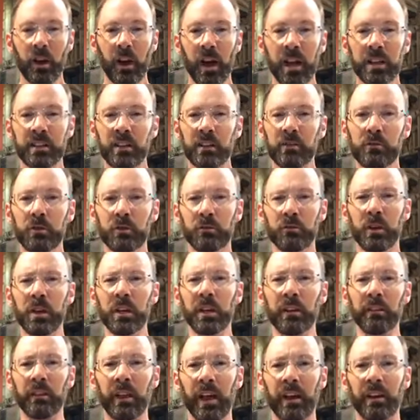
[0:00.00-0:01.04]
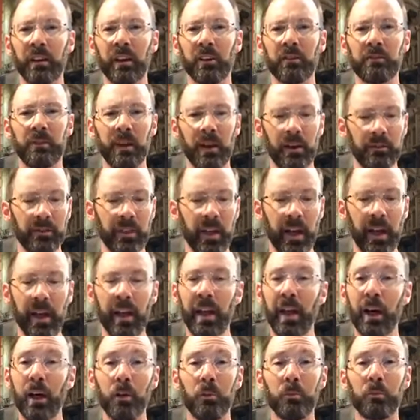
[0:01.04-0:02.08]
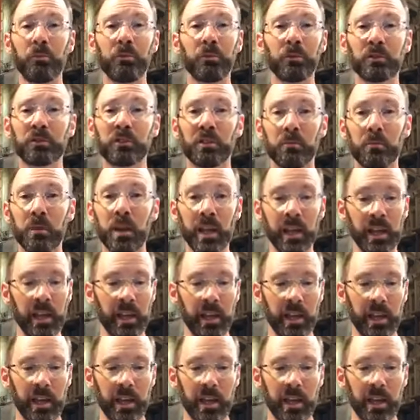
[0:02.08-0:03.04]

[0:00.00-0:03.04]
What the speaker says: As I was reading that, I found that helpful to me,